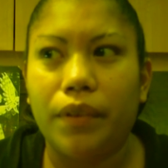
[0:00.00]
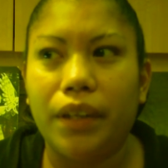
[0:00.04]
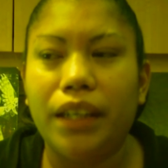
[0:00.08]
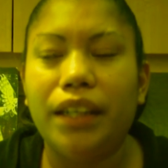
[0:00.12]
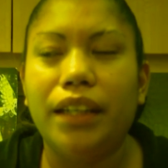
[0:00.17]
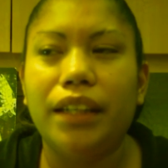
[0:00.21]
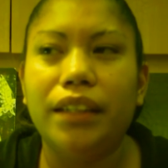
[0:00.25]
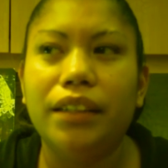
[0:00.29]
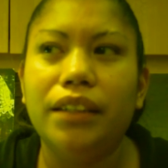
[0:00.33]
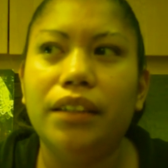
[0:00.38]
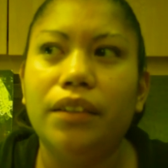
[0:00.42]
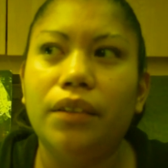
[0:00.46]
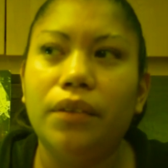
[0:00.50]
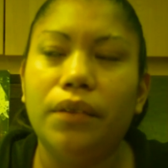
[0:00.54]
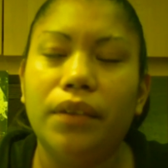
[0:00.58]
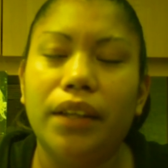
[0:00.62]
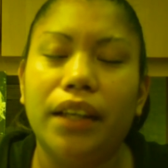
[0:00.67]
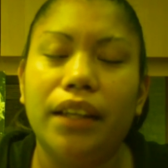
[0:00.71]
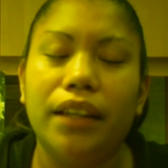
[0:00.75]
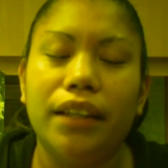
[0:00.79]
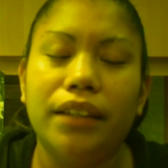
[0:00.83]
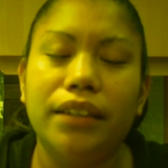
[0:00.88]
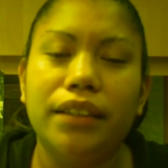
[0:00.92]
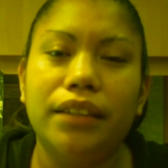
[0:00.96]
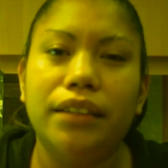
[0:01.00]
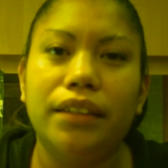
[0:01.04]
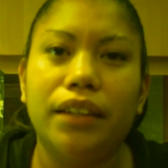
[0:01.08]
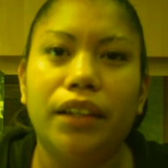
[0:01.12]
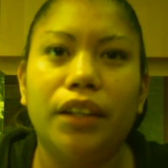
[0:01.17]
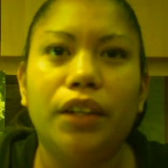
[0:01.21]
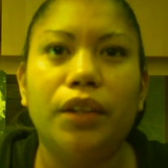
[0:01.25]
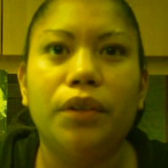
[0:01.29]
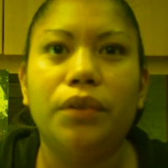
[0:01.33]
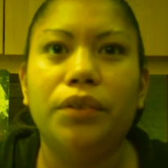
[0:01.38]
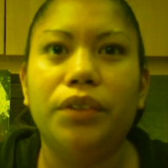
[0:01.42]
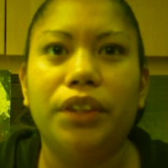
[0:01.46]
They need to know that this is a
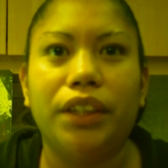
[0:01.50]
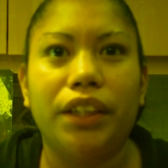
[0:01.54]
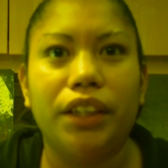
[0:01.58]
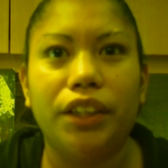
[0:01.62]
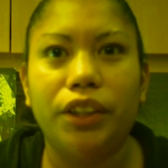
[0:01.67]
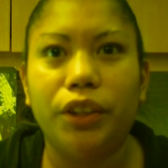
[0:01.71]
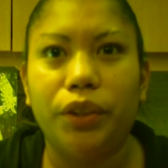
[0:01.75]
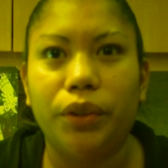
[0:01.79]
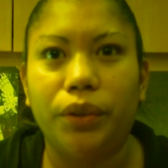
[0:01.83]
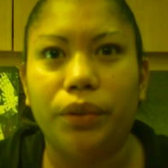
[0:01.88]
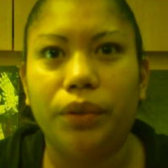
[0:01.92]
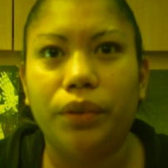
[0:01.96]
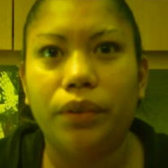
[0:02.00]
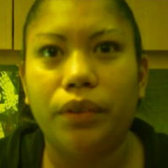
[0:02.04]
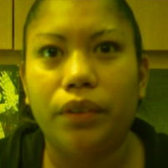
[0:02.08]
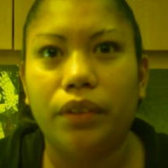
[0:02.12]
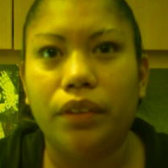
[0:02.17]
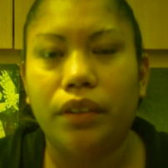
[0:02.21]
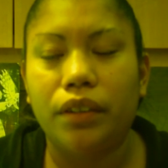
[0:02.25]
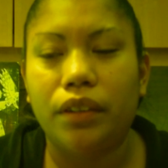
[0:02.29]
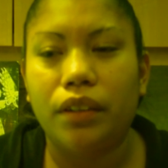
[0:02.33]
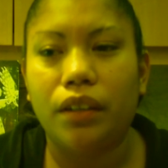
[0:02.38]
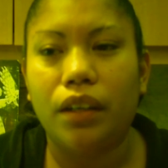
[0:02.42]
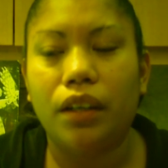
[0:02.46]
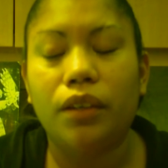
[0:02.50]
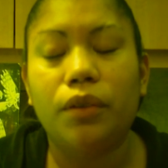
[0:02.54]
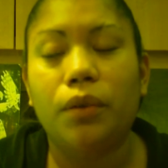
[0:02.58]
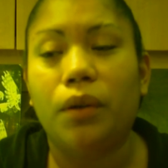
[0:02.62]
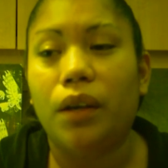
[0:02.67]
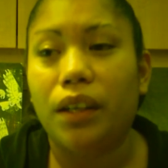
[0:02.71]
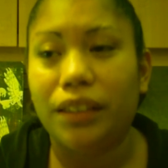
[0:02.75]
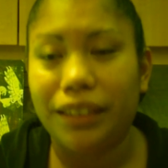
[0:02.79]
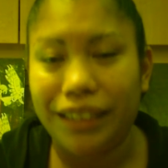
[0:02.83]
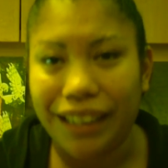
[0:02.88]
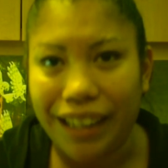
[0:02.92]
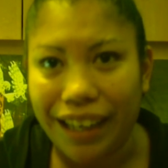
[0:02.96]
huge issue
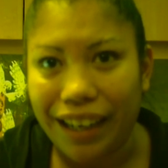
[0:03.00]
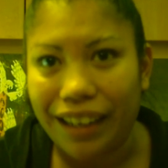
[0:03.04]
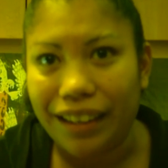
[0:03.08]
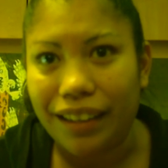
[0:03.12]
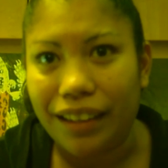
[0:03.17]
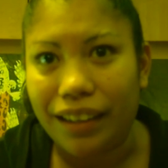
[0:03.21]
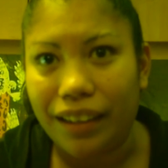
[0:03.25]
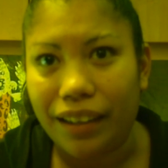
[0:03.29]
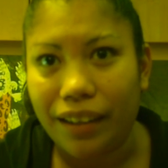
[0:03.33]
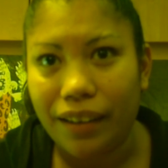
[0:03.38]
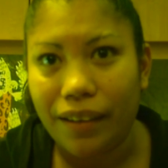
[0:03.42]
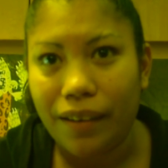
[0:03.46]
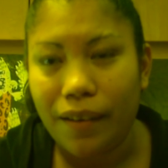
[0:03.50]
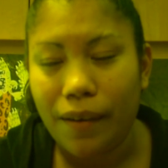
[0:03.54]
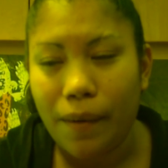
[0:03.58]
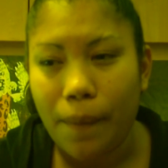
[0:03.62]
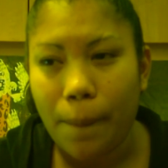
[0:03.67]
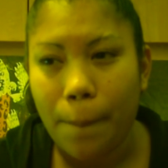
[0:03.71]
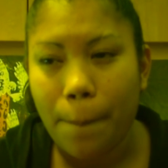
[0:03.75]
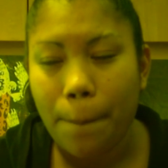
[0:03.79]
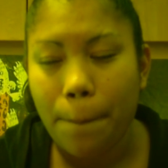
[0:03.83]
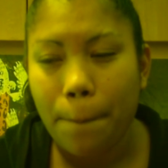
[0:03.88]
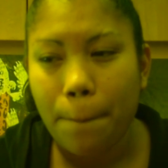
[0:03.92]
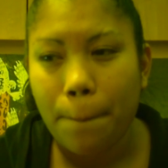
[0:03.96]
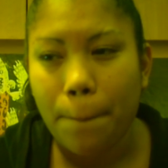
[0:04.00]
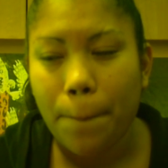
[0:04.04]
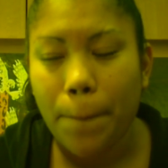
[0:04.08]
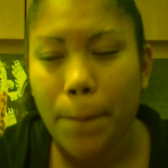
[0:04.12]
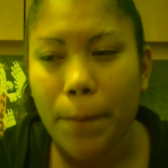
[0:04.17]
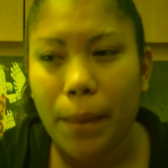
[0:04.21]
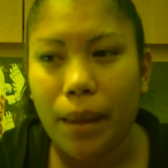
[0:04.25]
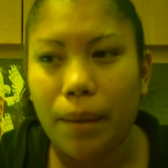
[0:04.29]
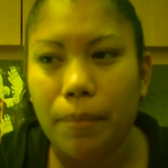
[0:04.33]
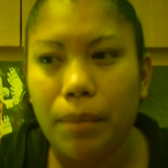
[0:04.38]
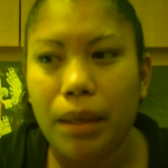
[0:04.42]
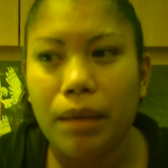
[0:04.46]
across Canada.
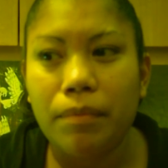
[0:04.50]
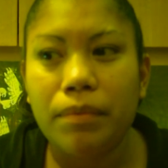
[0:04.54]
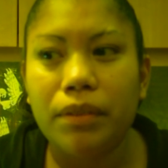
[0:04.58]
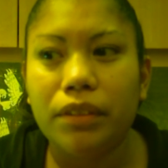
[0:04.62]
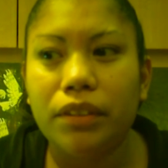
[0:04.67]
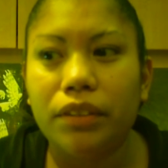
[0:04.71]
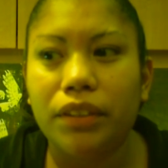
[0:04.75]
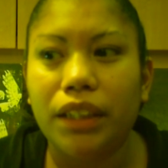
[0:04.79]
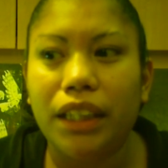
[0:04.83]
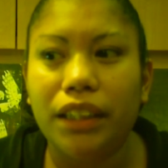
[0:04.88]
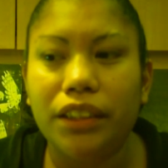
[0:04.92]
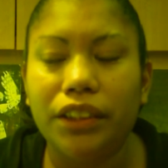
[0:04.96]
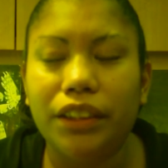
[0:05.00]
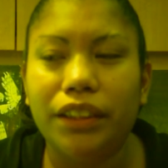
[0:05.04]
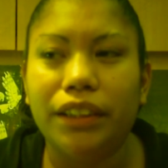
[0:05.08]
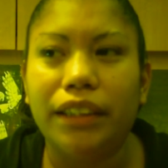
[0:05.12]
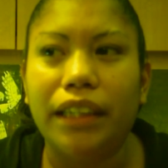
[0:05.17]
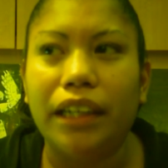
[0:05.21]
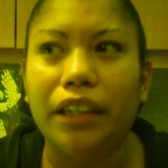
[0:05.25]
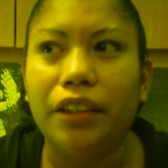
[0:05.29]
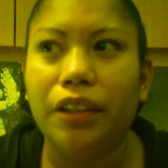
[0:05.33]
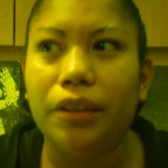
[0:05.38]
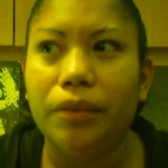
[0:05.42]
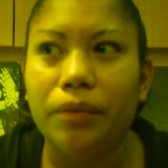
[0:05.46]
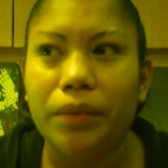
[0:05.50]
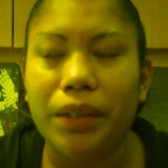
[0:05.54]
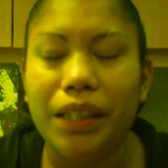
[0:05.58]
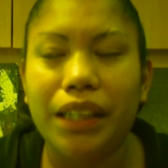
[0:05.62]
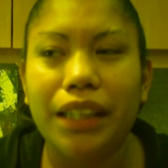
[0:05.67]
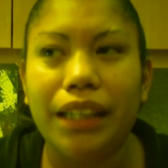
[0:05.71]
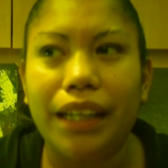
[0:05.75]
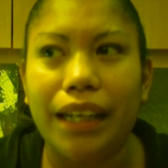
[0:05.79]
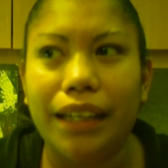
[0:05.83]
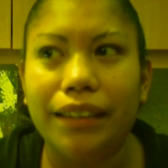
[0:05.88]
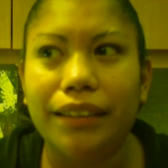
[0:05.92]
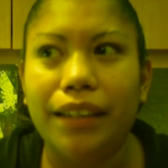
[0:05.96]
People don't understand or
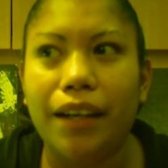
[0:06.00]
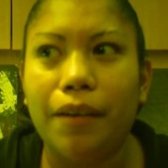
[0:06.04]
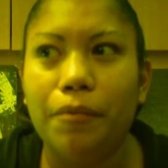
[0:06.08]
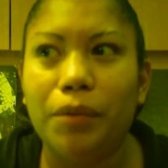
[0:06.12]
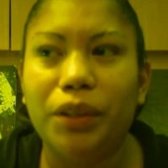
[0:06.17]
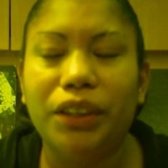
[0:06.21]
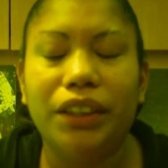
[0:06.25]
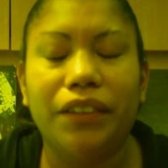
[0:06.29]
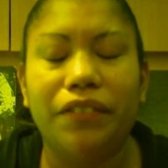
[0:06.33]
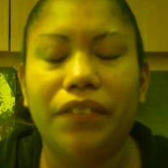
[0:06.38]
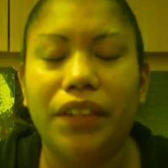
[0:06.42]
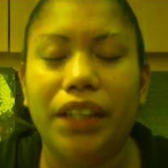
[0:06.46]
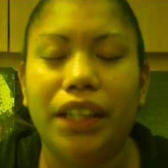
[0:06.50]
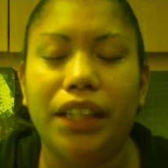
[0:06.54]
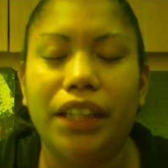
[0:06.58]
realize how much of